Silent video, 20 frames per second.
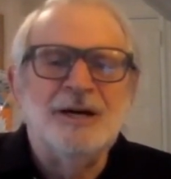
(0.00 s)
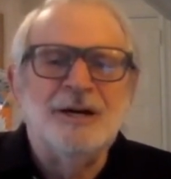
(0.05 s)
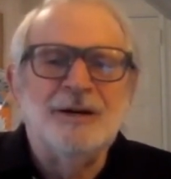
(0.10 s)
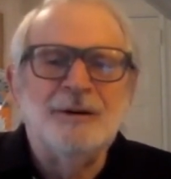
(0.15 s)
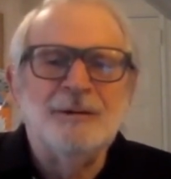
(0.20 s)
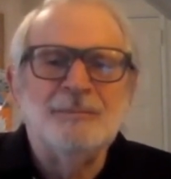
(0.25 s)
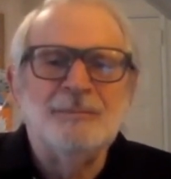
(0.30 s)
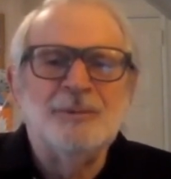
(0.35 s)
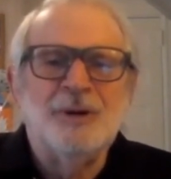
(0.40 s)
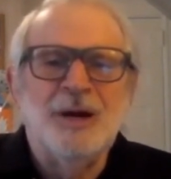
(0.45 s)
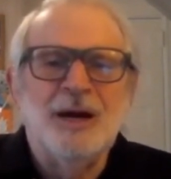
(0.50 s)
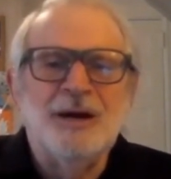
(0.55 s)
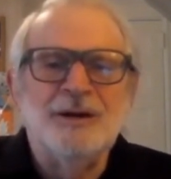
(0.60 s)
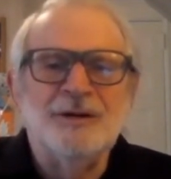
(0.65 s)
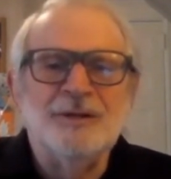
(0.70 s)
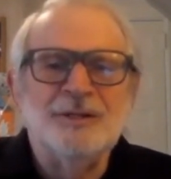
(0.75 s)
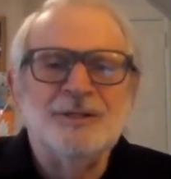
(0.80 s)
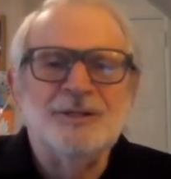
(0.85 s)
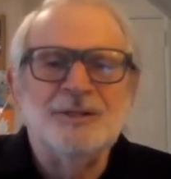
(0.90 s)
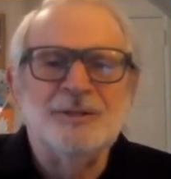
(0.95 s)

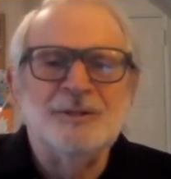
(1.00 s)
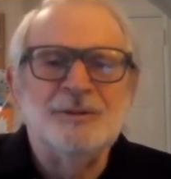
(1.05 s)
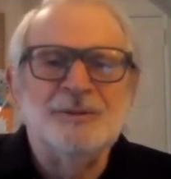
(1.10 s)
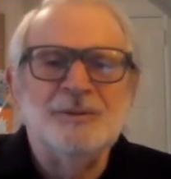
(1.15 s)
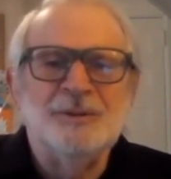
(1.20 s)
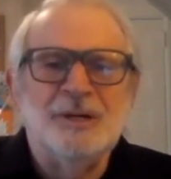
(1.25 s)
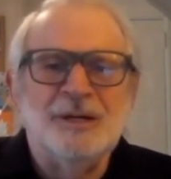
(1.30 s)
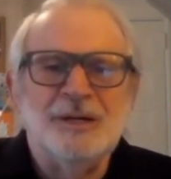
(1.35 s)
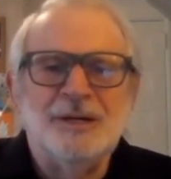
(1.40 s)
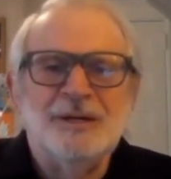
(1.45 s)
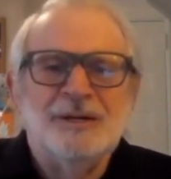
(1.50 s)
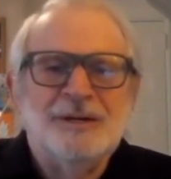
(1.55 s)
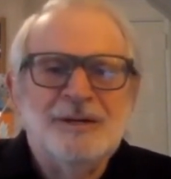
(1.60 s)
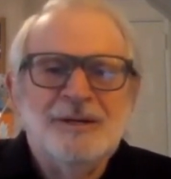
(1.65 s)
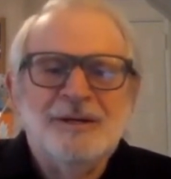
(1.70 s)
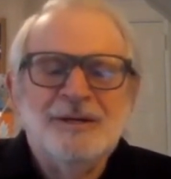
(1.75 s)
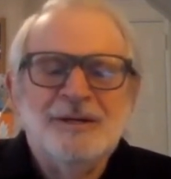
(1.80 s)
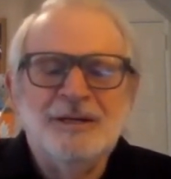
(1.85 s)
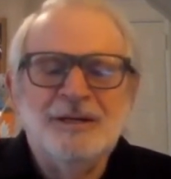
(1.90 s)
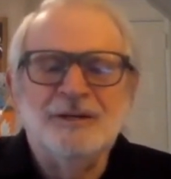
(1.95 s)
prior to,
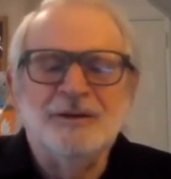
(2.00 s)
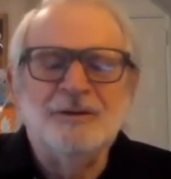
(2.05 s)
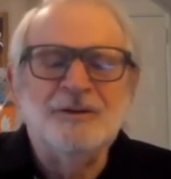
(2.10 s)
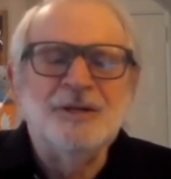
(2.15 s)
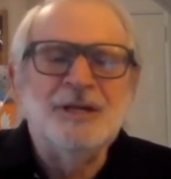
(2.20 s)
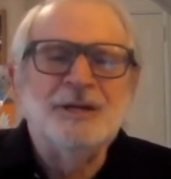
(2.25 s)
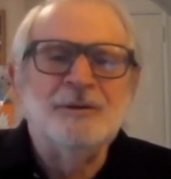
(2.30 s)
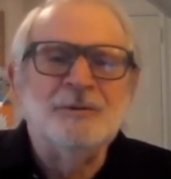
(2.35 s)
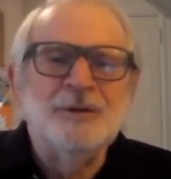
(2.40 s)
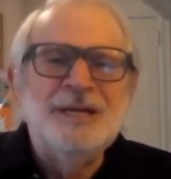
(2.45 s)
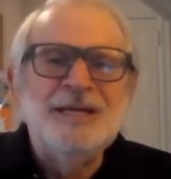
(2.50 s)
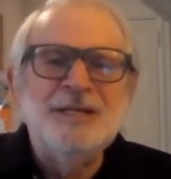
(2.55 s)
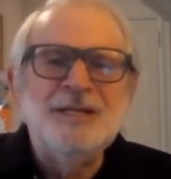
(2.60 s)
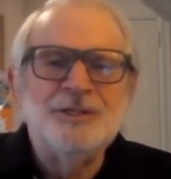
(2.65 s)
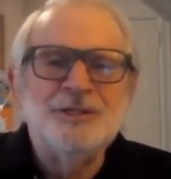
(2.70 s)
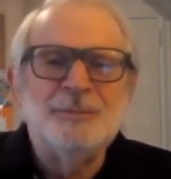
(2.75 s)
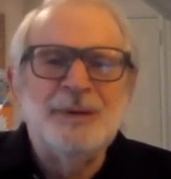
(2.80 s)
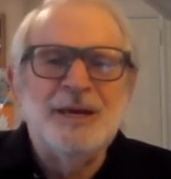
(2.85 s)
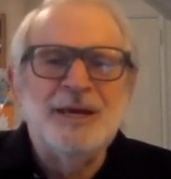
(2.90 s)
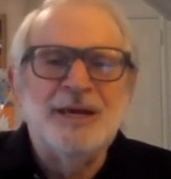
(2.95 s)
you know, the
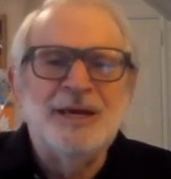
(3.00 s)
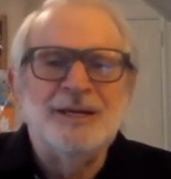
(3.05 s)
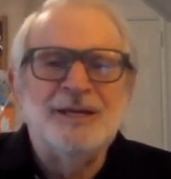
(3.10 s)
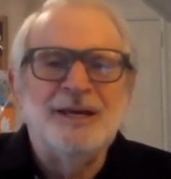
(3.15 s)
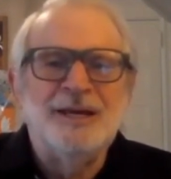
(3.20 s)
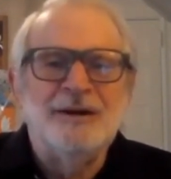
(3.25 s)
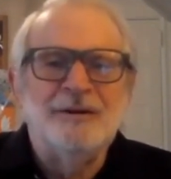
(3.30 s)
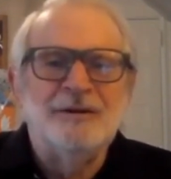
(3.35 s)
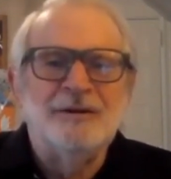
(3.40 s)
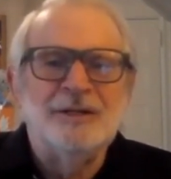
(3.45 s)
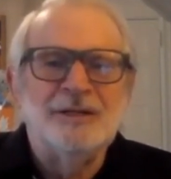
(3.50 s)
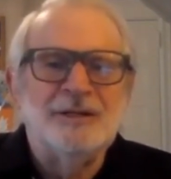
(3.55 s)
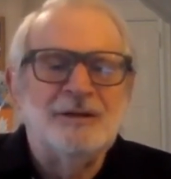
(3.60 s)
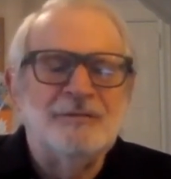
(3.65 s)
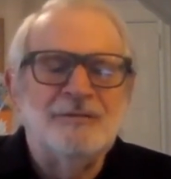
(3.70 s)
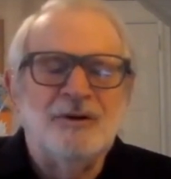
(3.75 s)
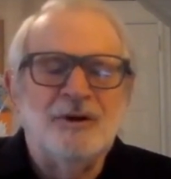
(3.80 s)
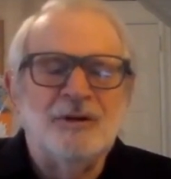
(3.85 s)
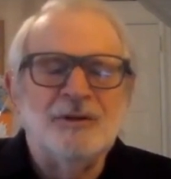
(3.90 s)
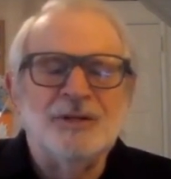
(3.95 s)
Greenspan era
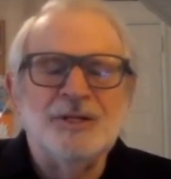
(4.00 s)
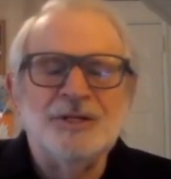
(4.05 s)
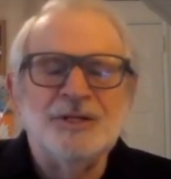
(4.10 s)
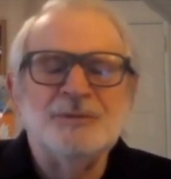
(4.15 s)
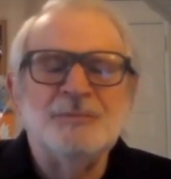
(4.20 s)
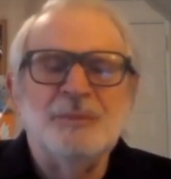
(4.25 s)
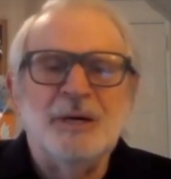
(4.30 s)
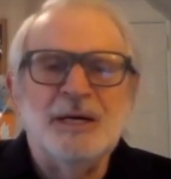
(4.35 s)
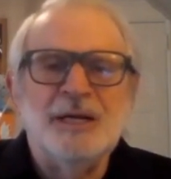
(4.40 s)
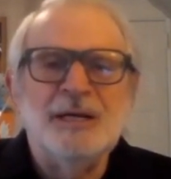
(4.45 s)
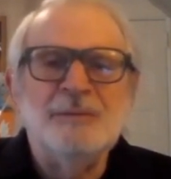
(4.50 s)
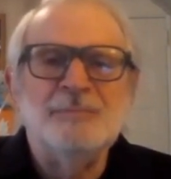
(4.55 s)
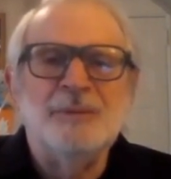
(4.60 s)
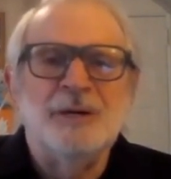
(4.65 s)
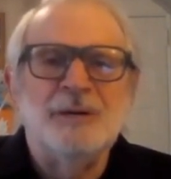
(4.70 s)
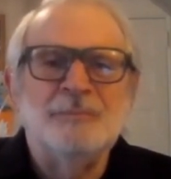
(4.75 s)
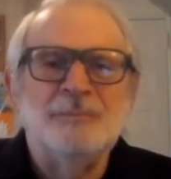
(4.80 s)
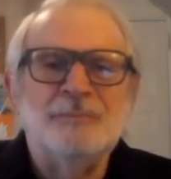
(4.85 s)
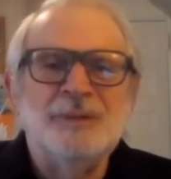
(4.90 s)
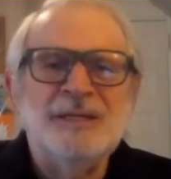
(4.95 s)
of all this money
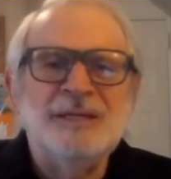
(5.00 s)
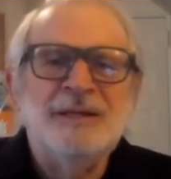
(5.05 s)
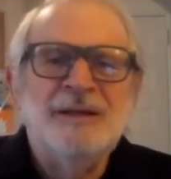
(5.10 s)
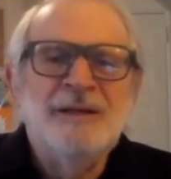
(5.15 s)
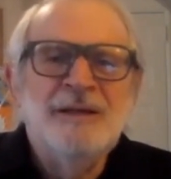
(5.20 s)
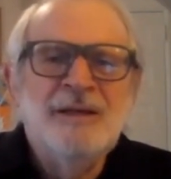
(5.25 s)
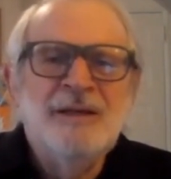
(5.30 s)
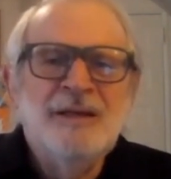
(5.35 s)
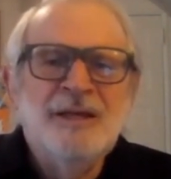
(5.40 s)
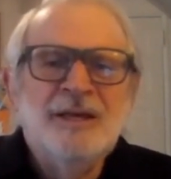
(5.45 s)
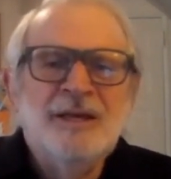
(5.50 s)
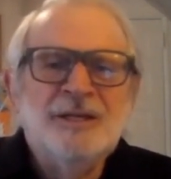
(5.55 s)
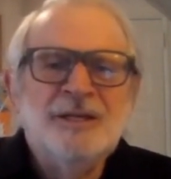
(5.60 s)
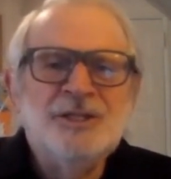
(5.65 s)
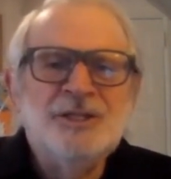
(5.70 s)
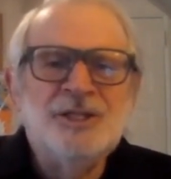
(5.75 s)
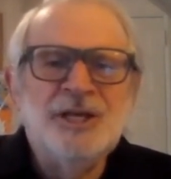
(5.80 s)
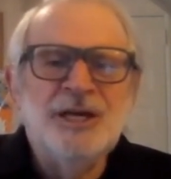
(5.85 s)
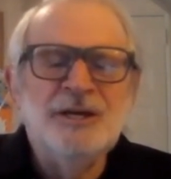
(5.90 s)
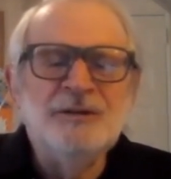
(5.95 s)
pumping,
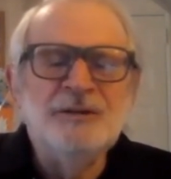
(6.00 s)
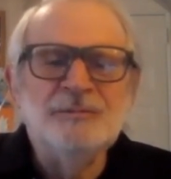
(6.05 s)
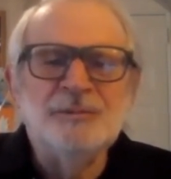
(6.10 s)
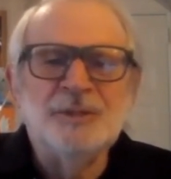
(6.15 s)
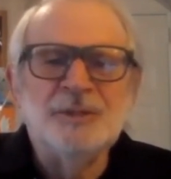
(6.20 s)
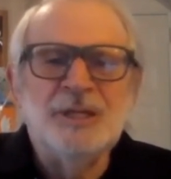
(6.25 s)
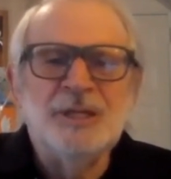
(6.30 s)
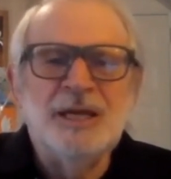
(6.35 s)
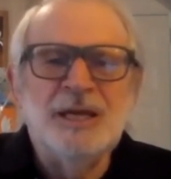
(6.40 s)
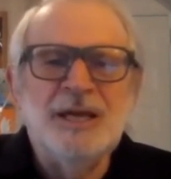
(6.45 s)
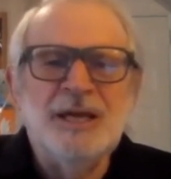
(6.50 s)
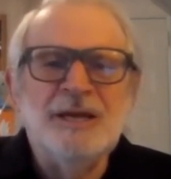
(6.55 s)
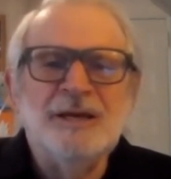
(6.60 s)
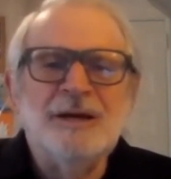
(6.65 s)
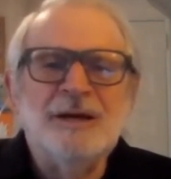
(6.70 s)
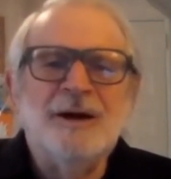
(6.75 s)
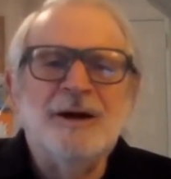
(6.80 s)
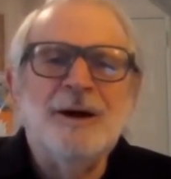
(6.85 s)
generally